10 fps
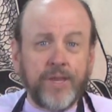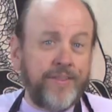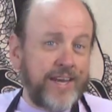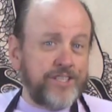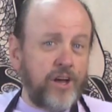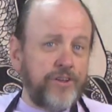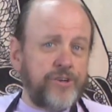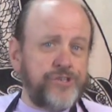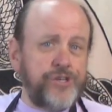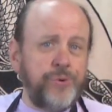And that's all
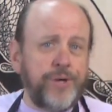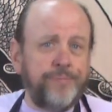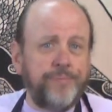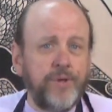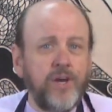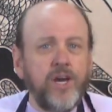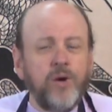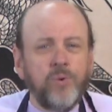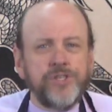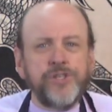there is to it.
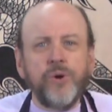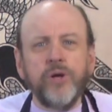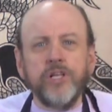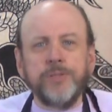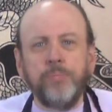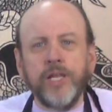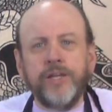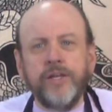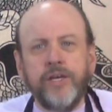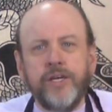Once the oil is
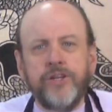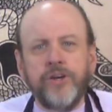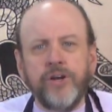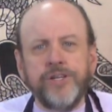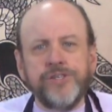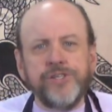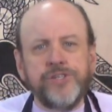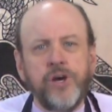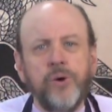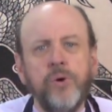blended into your
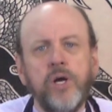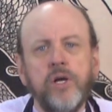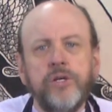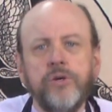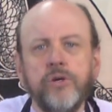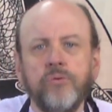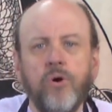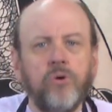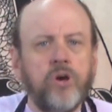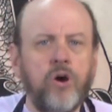incense dough, you can
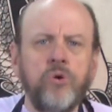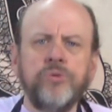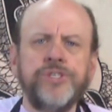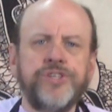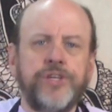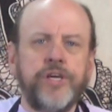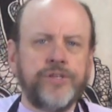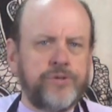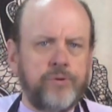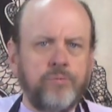roll cones,
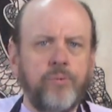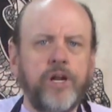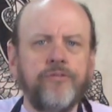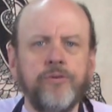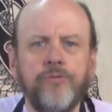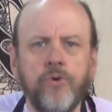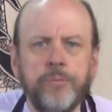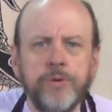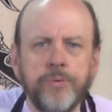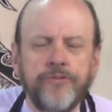sticks, or whatever
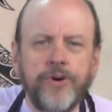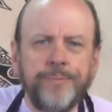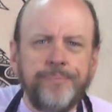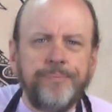form you prefer.